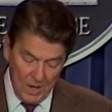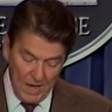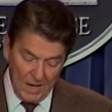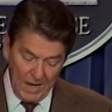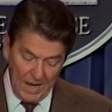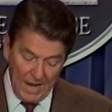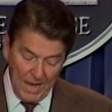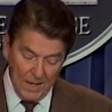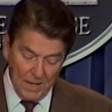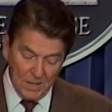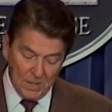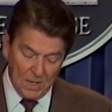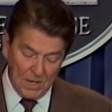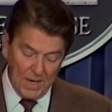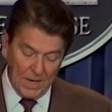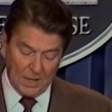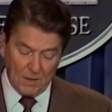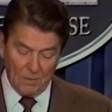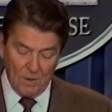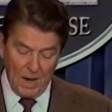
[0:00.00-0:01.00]
An end to
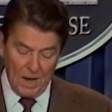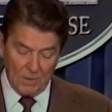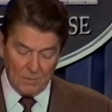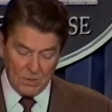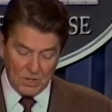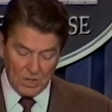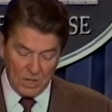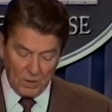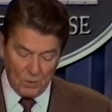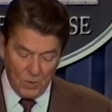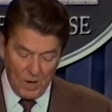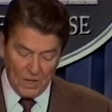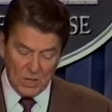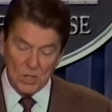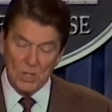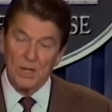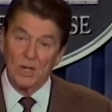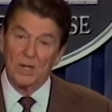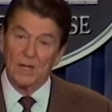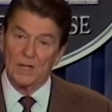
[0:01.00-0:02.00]
Nicaragua's
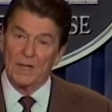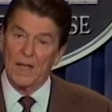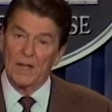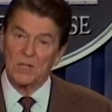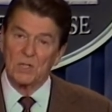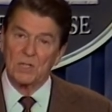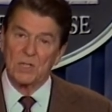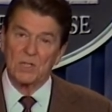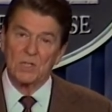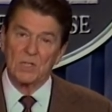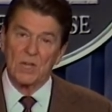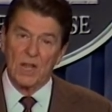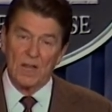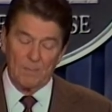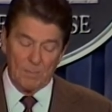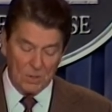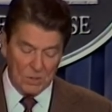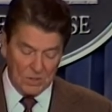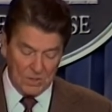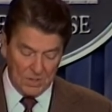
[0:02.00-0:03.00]
aggression against its
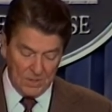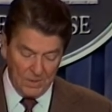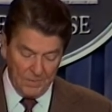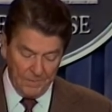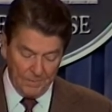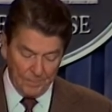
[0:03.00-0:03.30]
neighbors.